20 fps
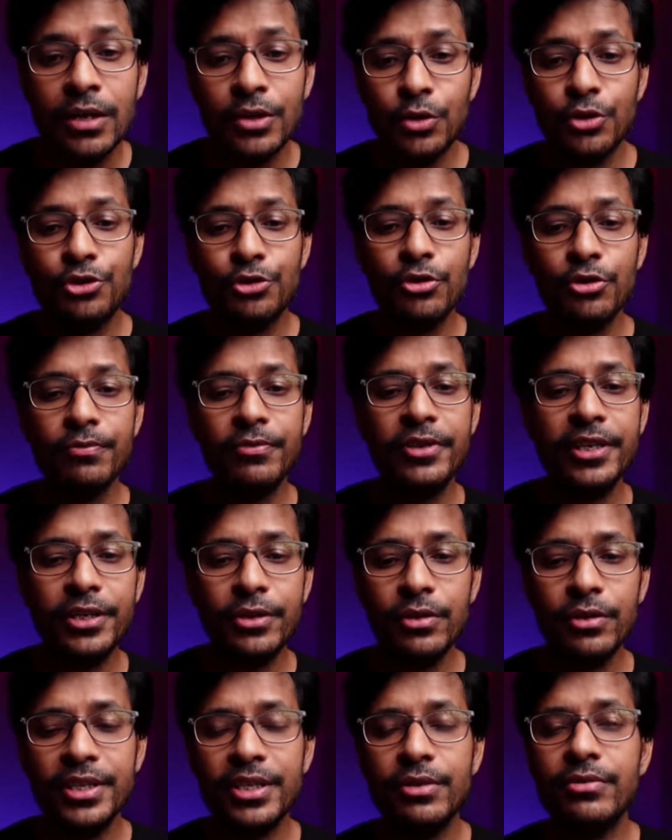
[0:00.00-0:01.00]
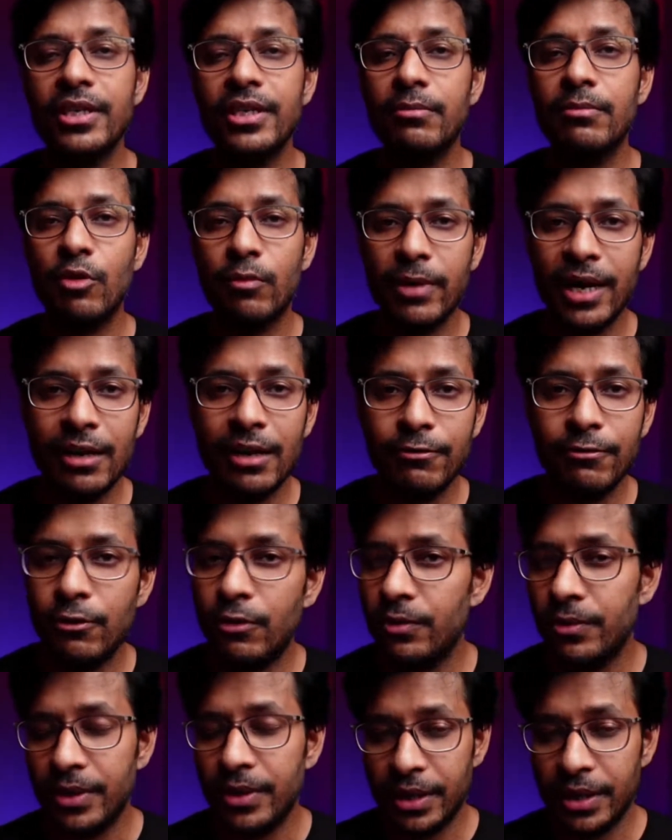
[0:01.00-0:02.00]
To shoot videos using mobile
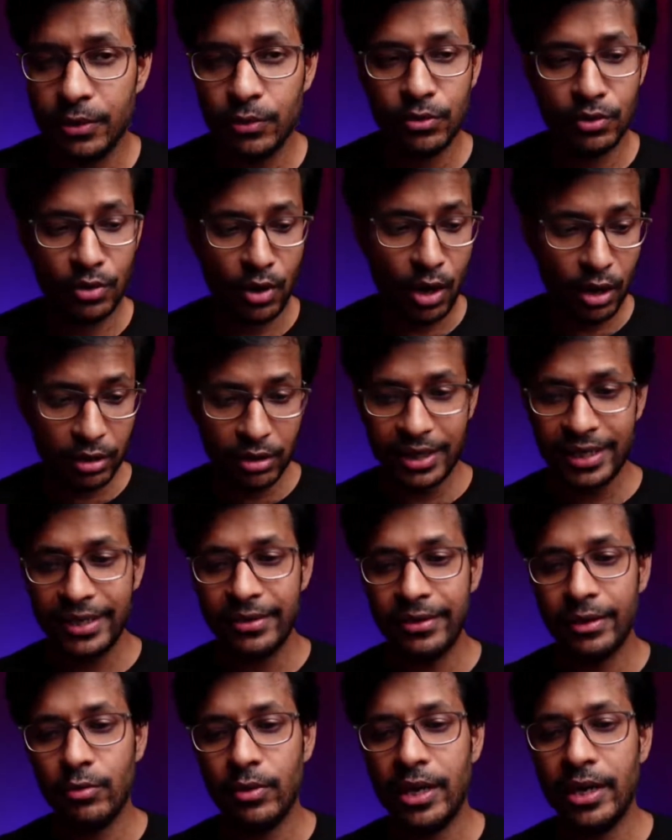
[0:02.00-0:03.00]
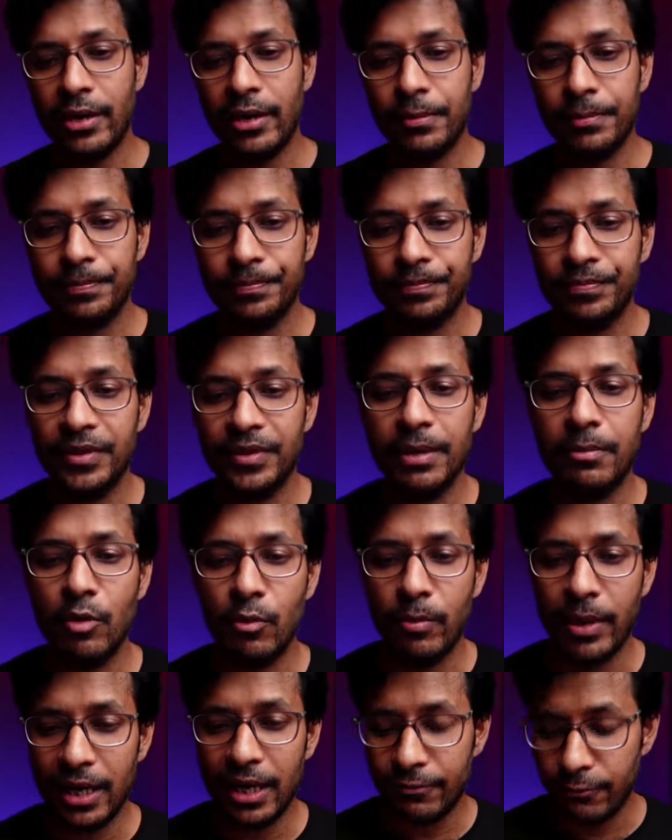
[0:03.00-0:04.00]
phone, you not only require the
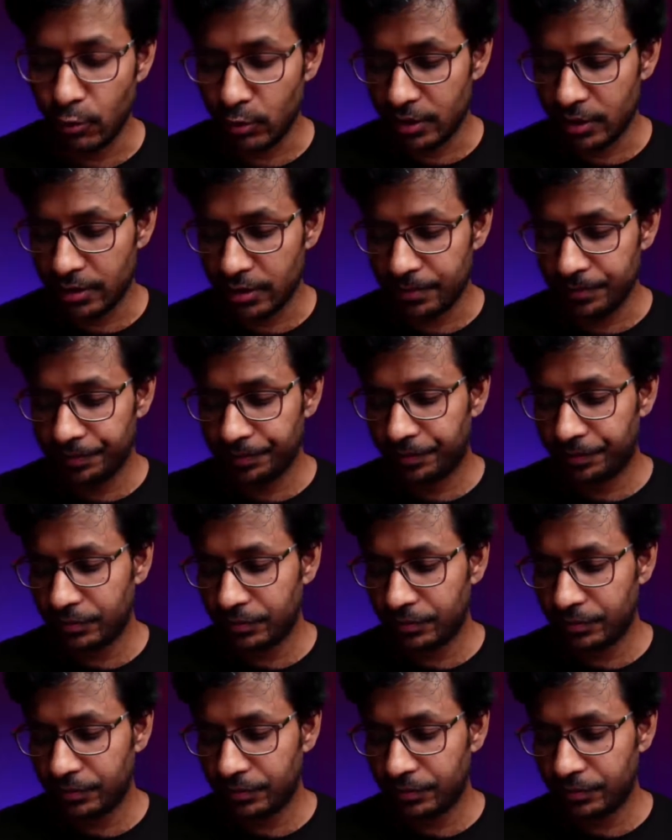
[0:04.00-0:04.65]
mobile phone's